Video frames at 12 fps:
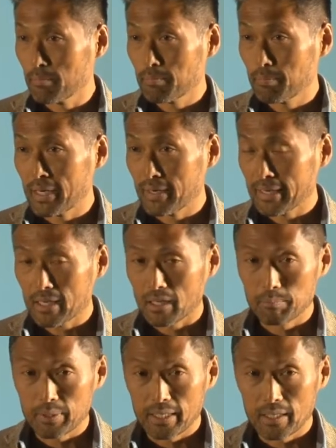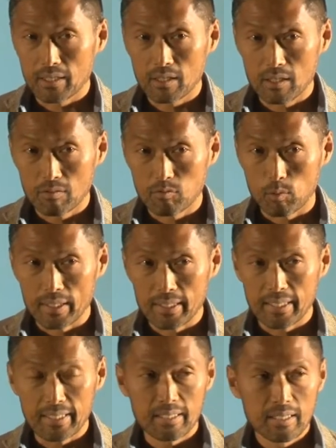parent company of One
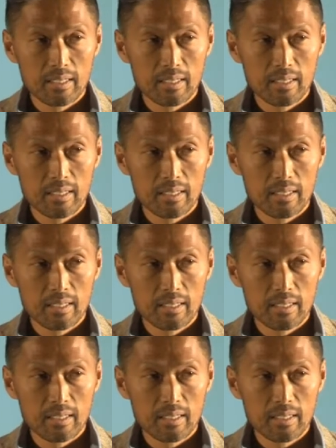Night.